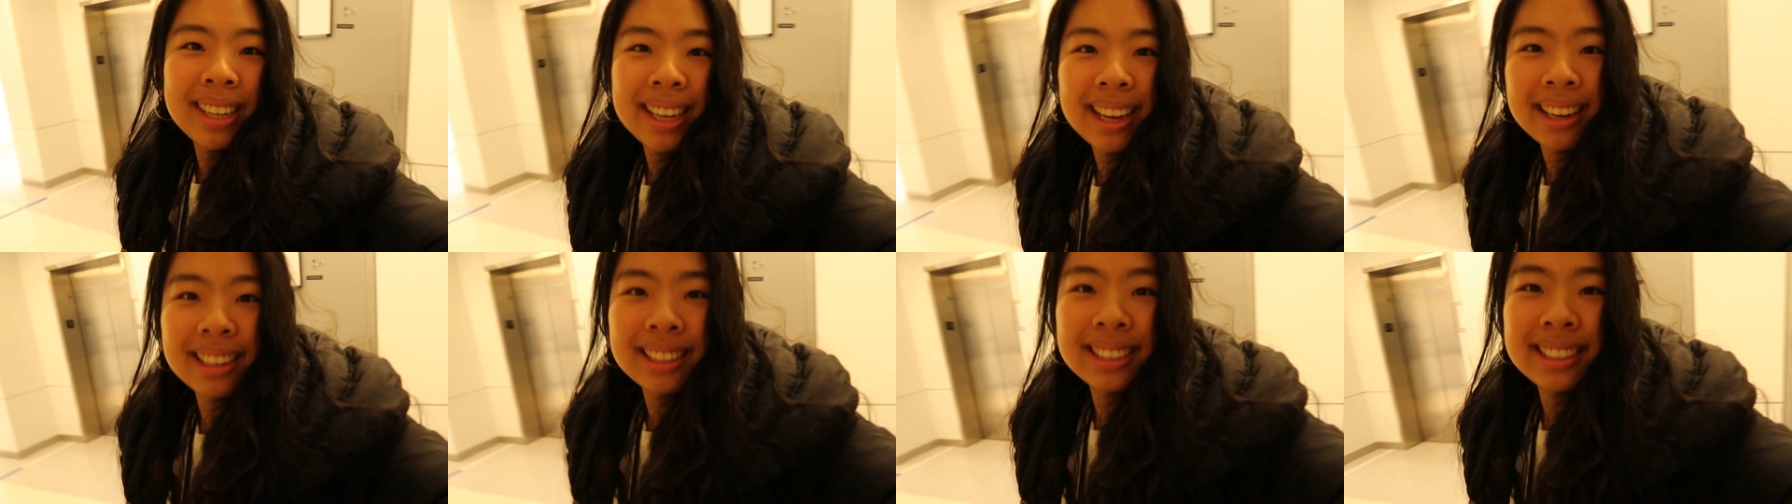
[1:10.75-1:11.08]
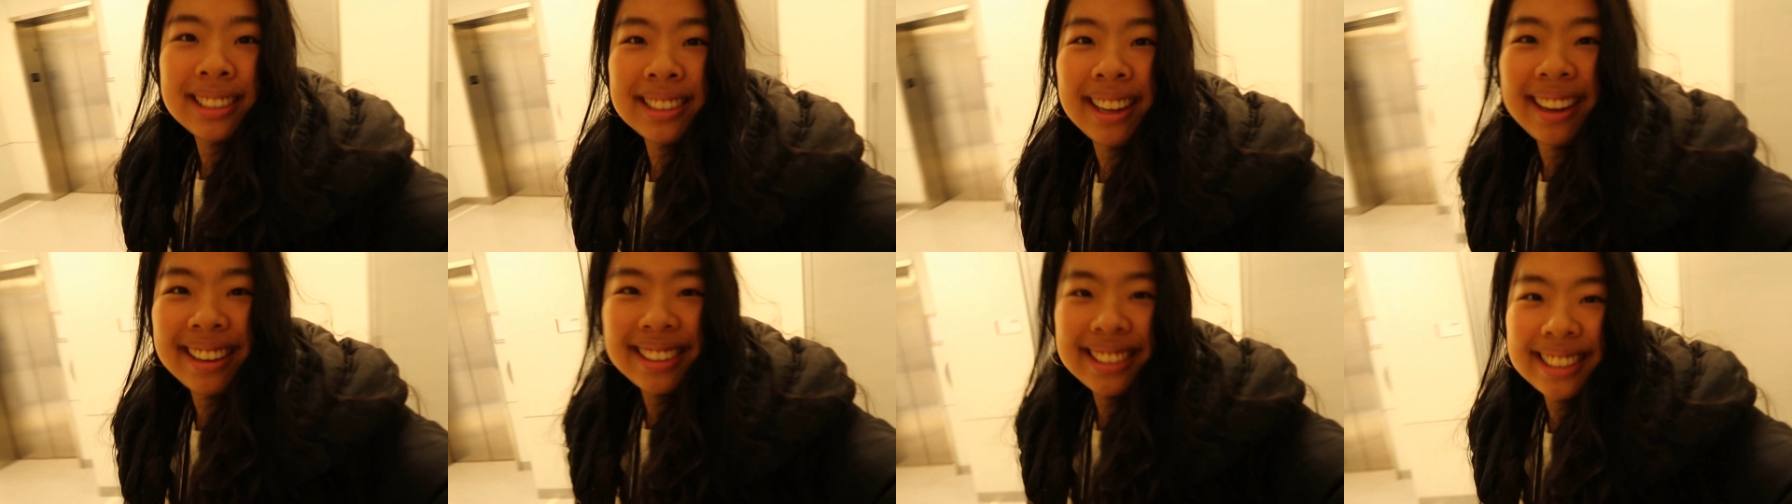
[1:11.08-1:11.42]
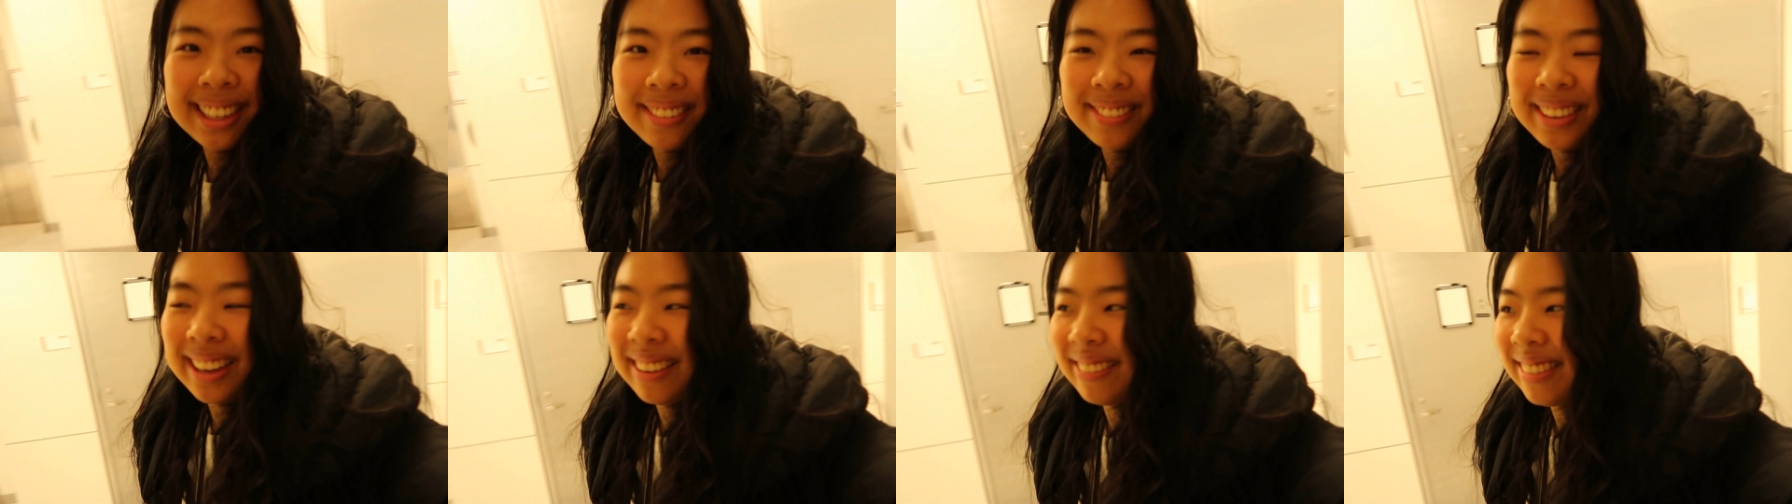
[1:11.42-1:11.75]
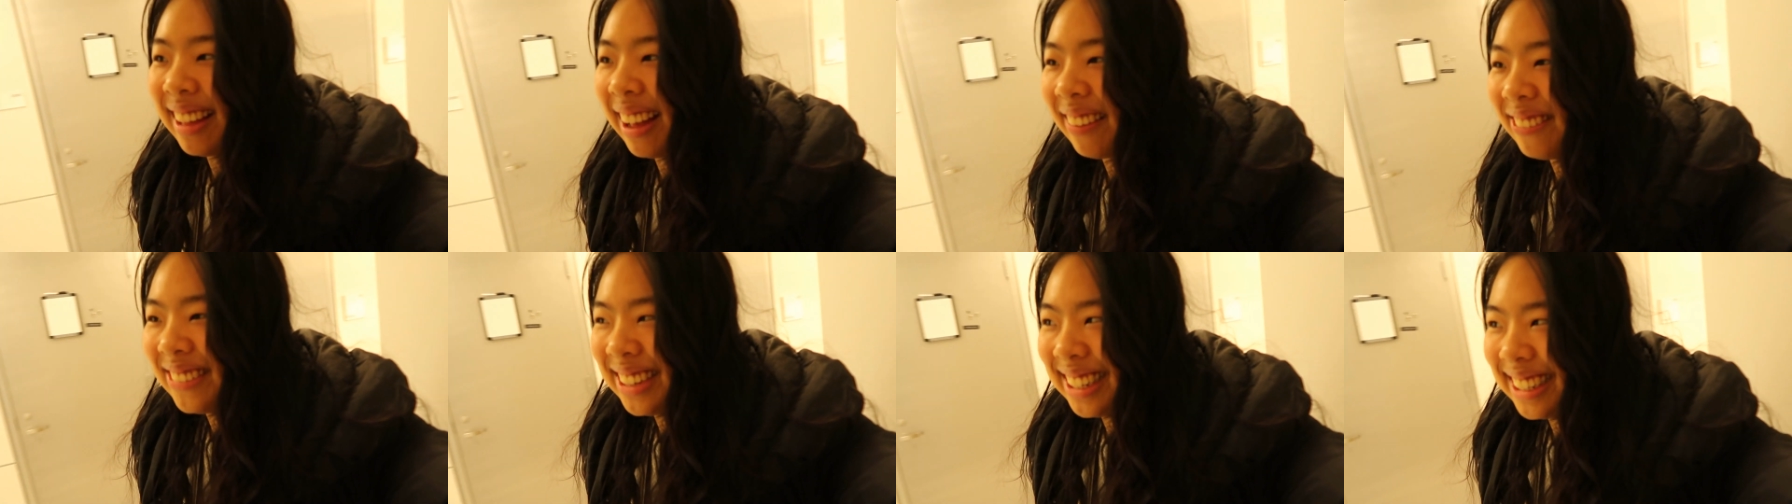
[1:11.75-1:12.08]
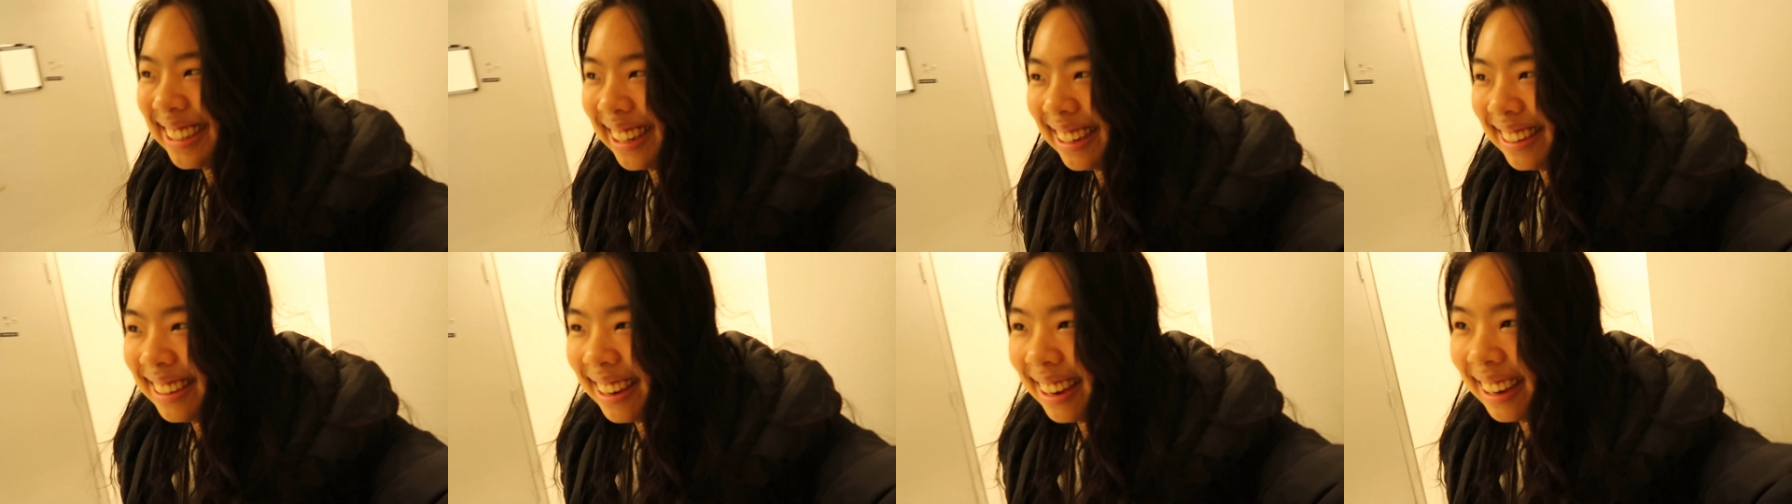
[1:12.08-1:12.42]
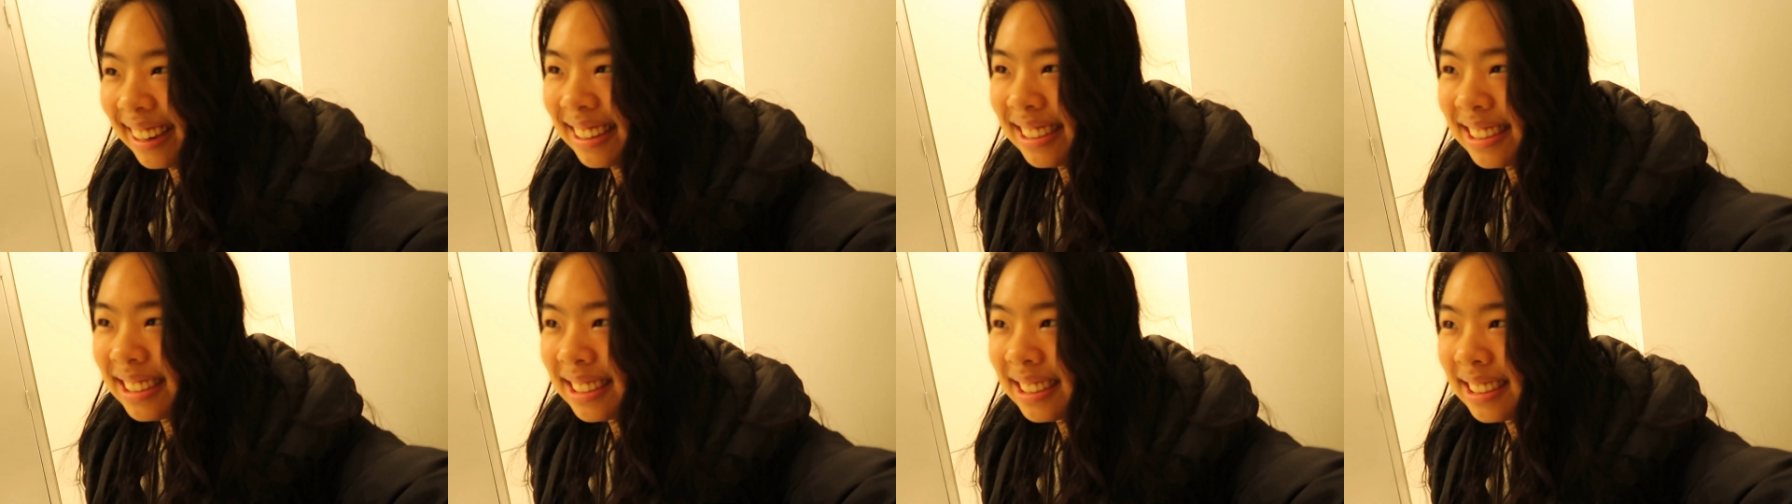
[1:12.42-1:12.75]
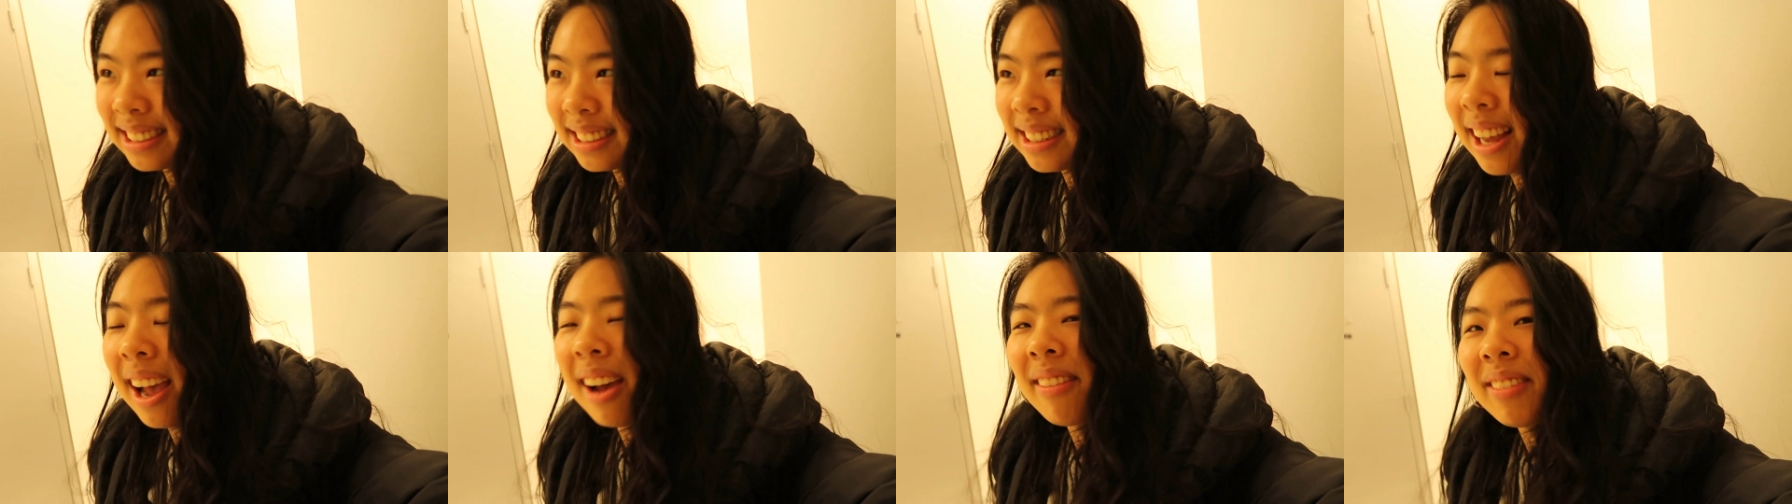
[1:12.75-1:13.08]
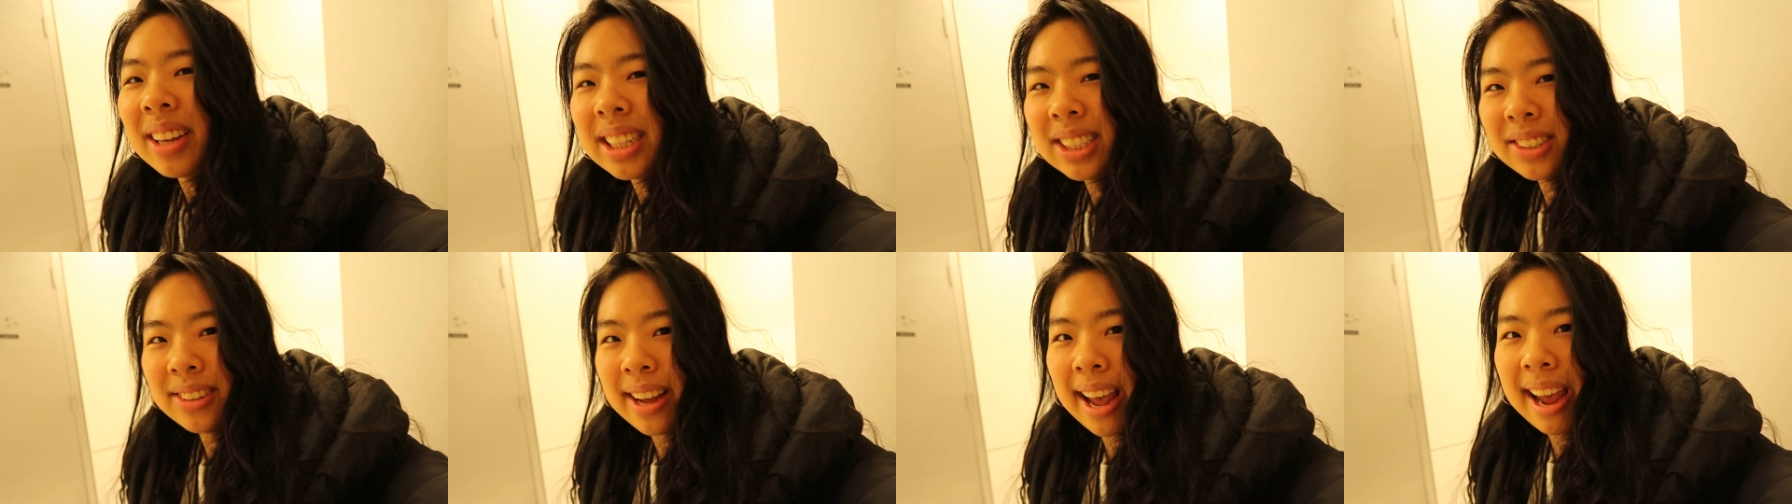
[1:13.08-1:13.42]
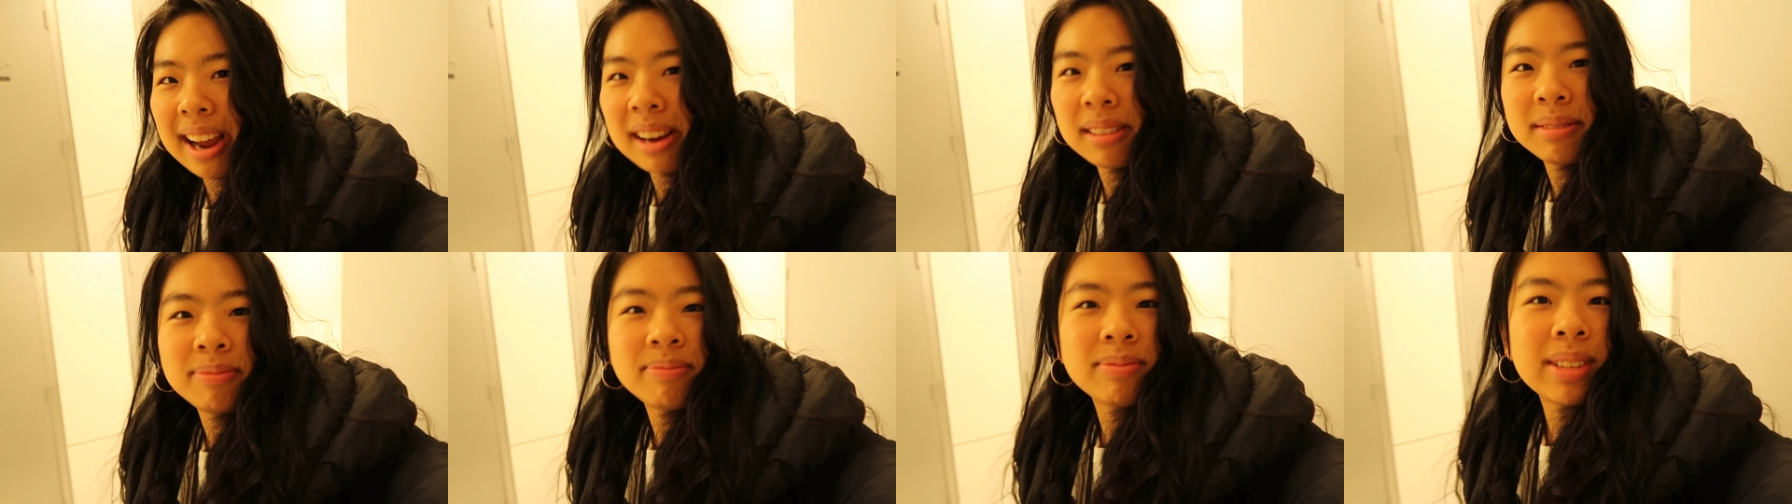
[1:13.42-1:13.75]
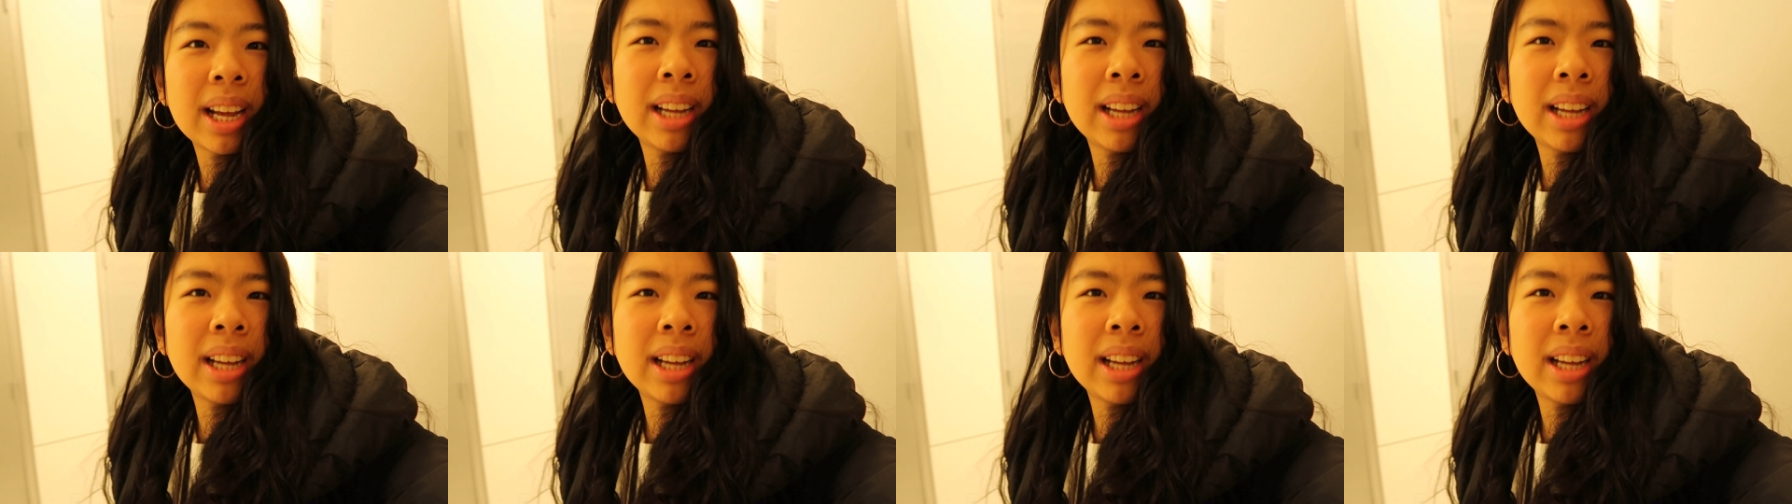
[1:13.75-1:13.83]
kind of sucks that we have lab meeting at 9, but it's okay.